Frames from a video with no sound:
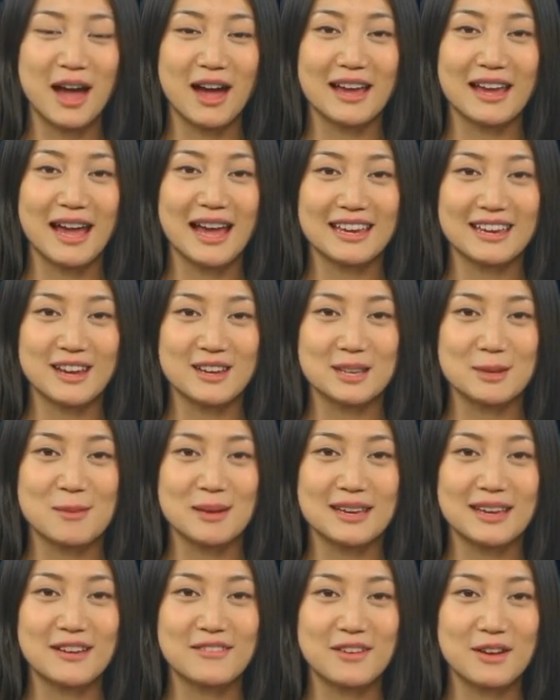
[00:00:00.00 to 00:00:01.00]
A laser
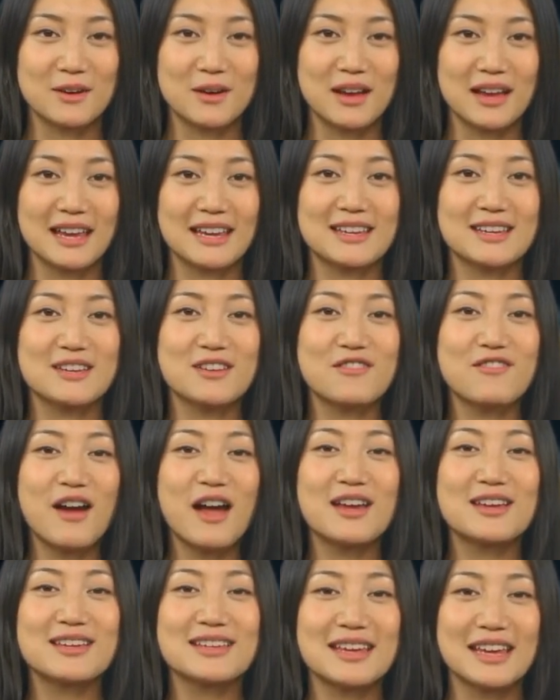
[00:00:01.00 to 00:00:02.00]
specifically is a
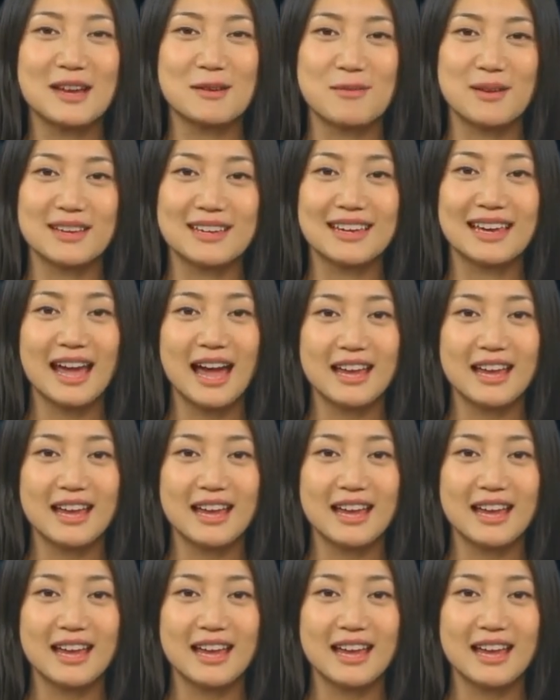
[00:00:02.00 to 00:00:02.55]
device that emits